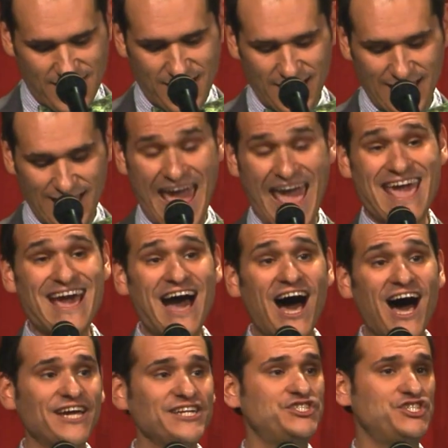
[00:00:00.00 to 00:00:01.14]
uh,
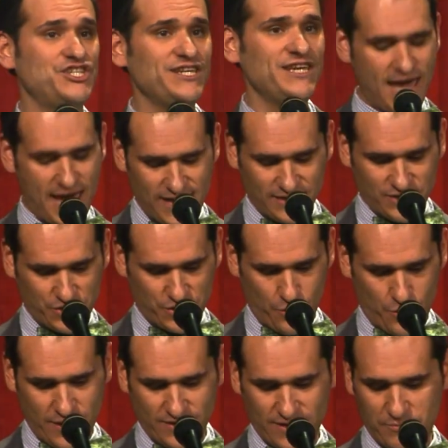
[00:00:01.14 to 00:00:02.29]
AIGA
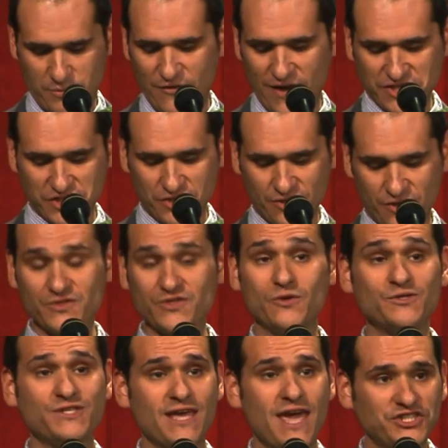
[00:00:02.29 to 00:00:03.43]
Detroit, the Professional
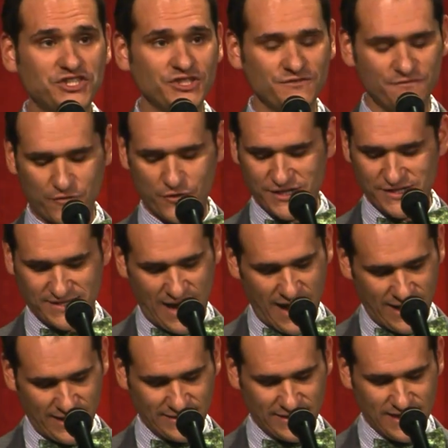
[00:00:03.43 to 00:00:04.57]
Association for
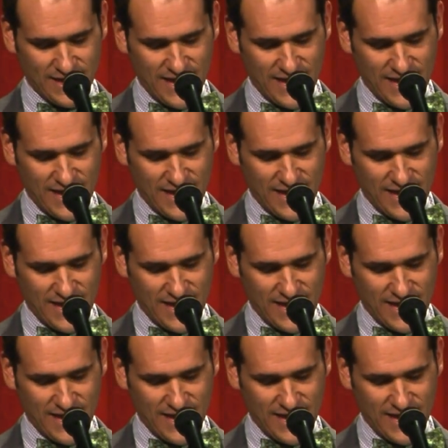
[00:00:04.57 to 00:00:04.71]
Design,